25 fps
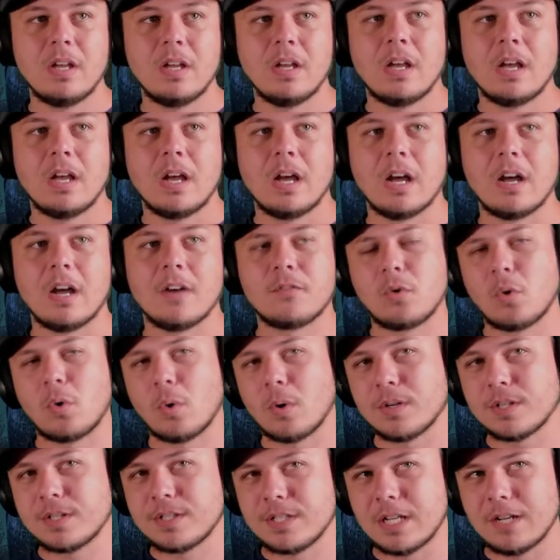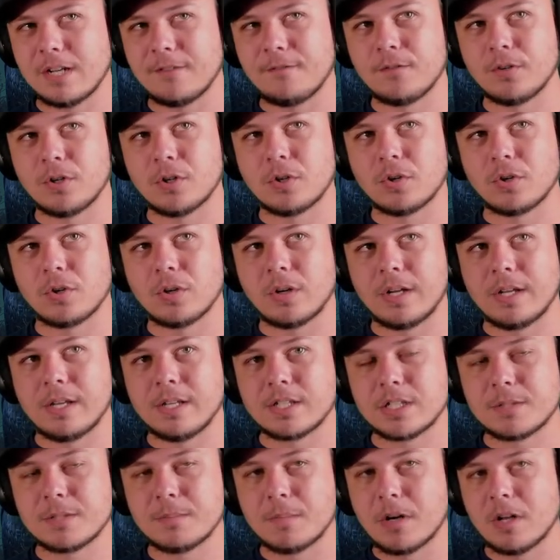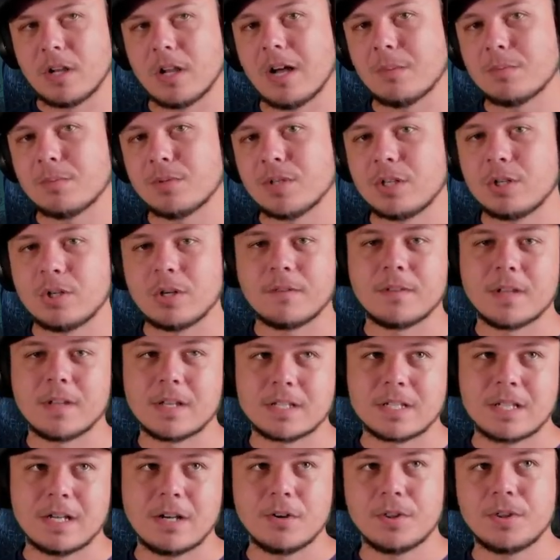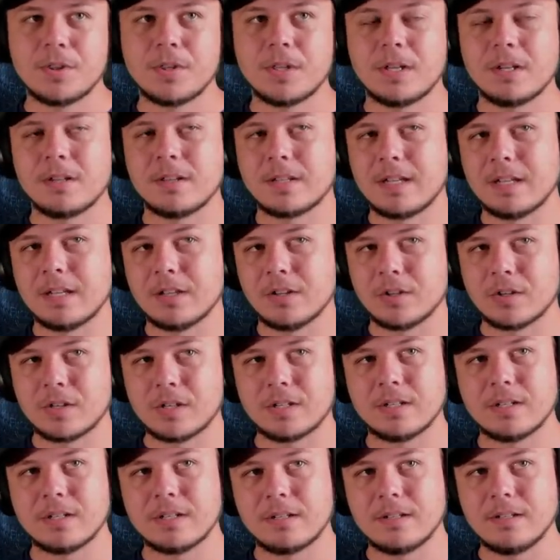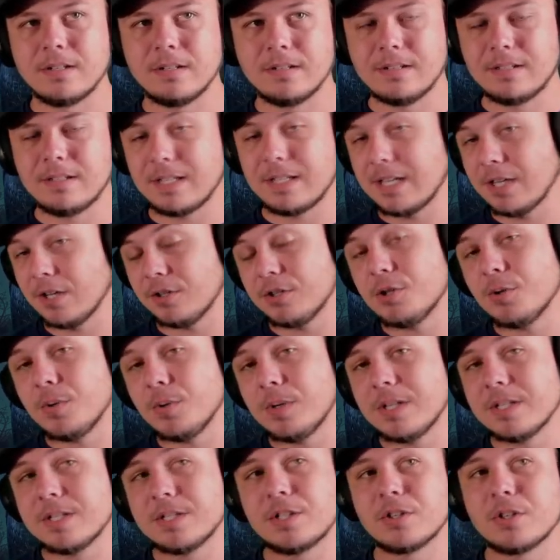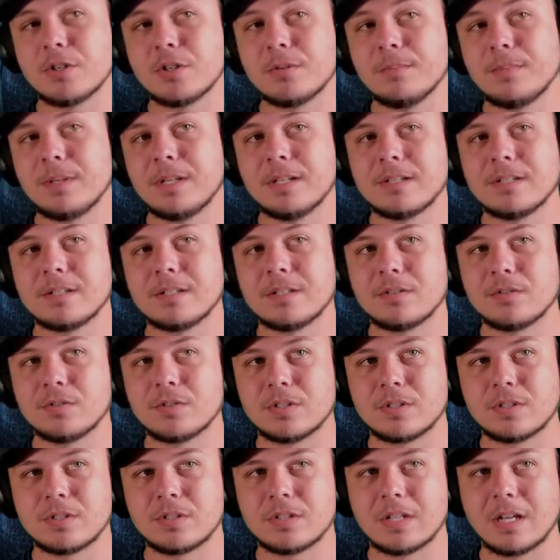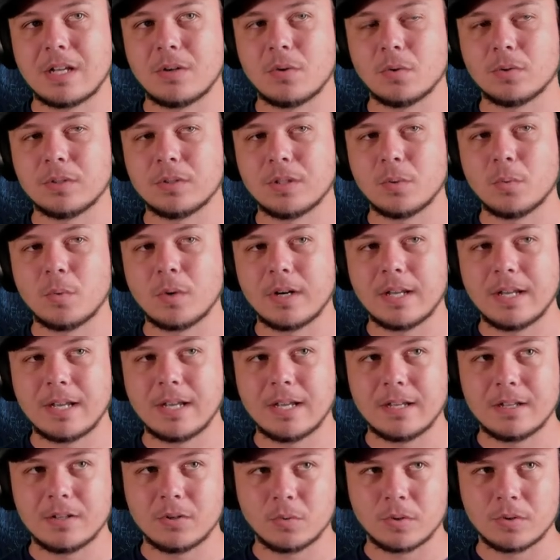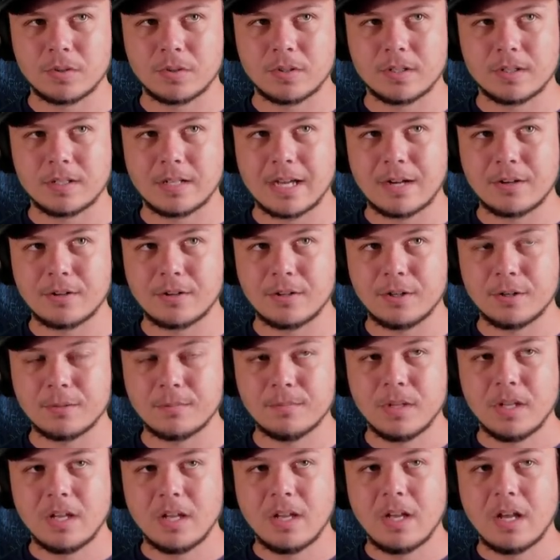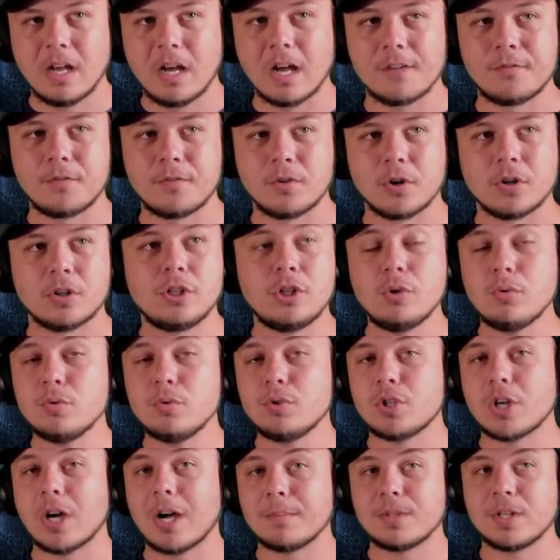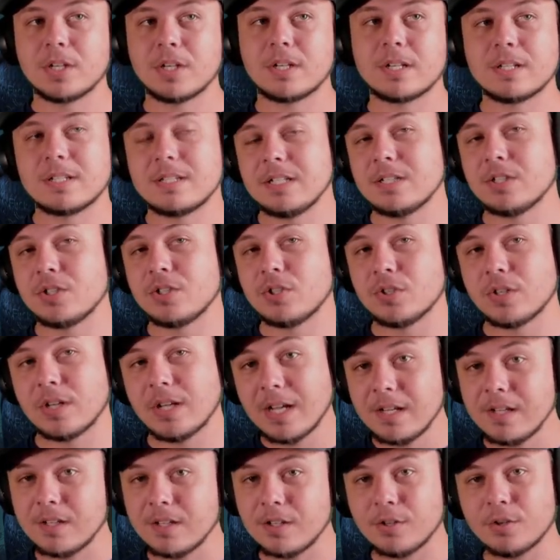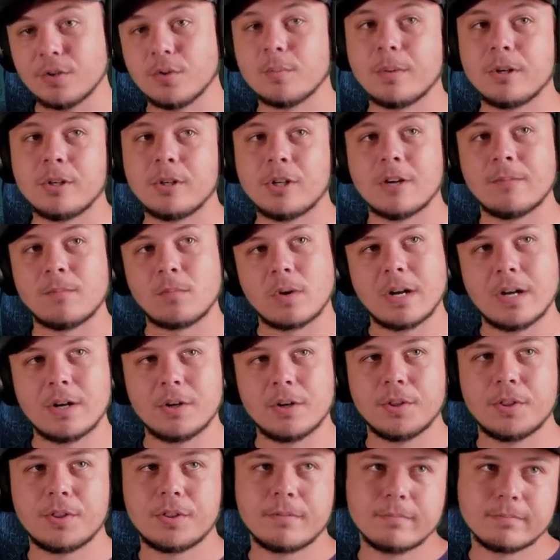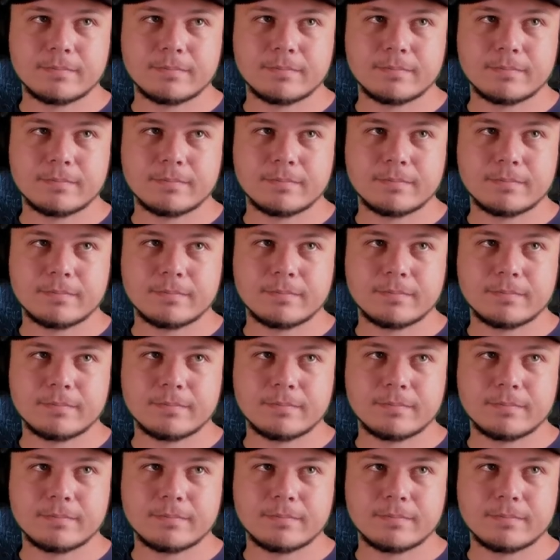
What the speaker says: Of course, if you're a small object, you have less health, and the killer can kill you easier because it'll just take only one hit in order to down you. If you're a huge object, it's easier to hit you, but you have more health.